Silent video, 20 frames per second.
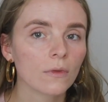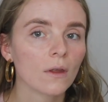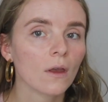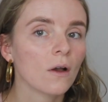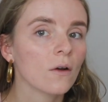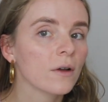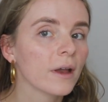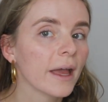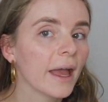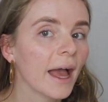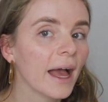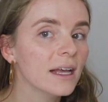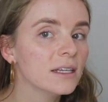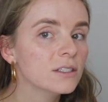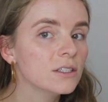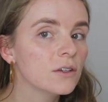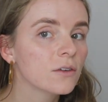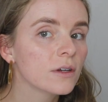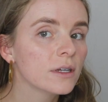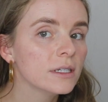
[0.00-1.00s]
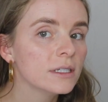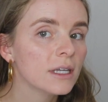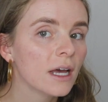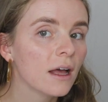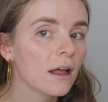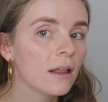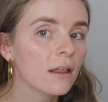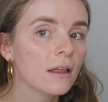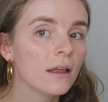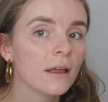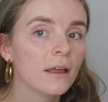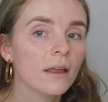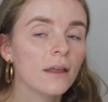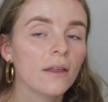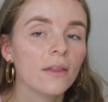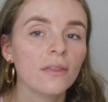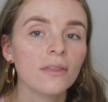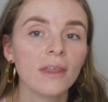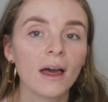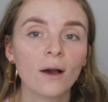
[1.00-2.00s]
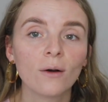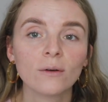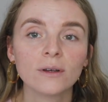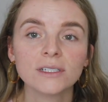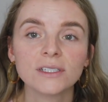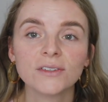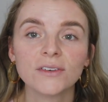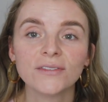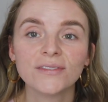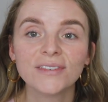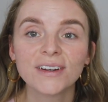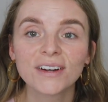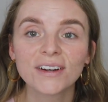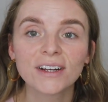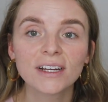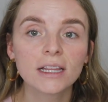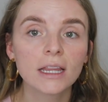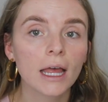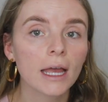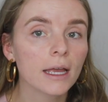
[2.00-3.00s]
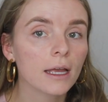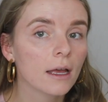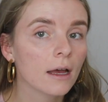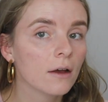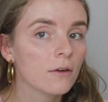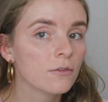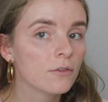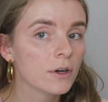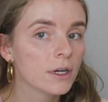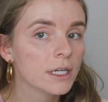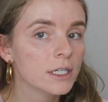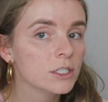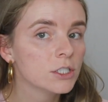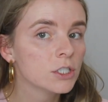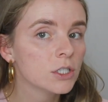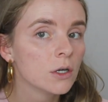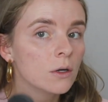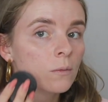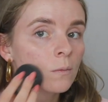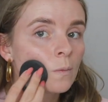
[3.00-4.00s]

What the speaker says: Okay, as you can tell, that was a very light coverage.